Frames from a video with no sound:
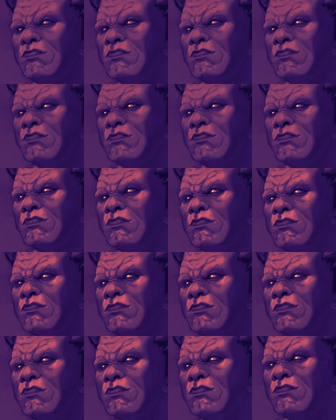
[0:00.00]

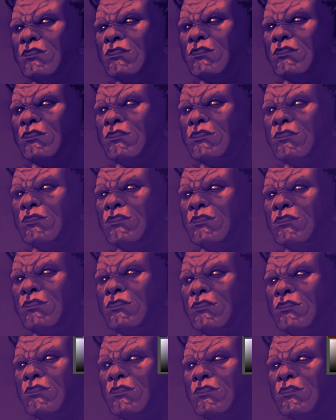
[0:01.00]

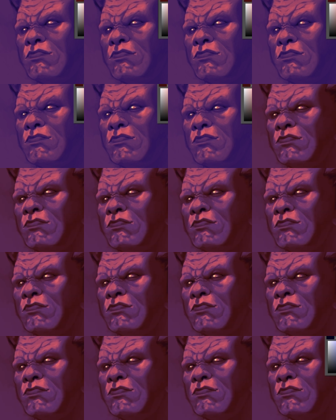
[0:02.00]

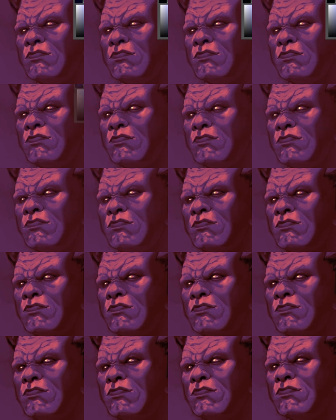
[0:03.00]

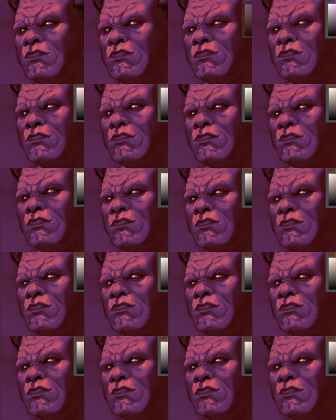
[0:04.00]
(silence)